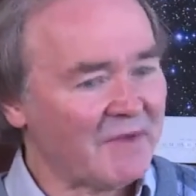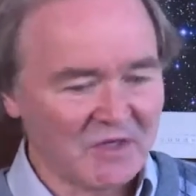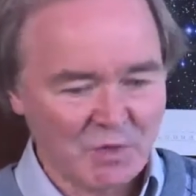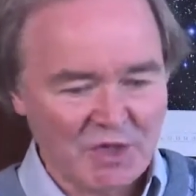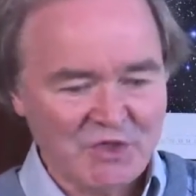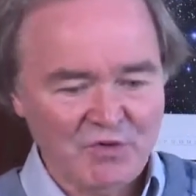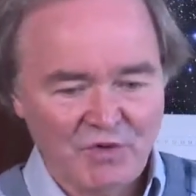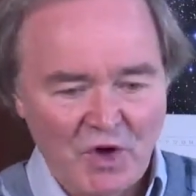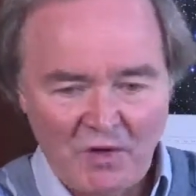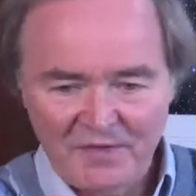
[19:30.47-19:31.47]
Because once
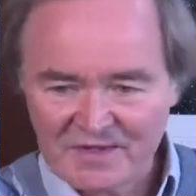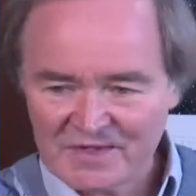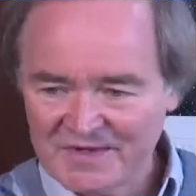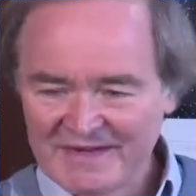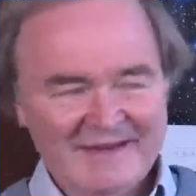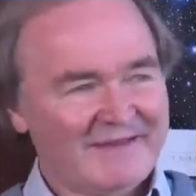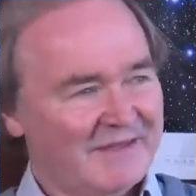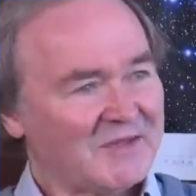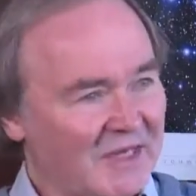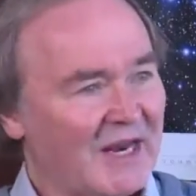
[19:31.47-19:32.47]
you've got this
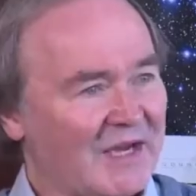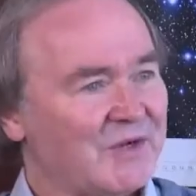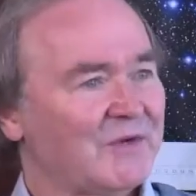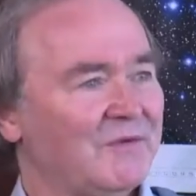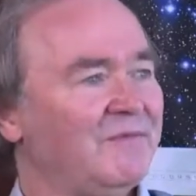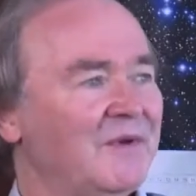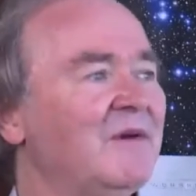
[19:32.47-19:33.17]
collection of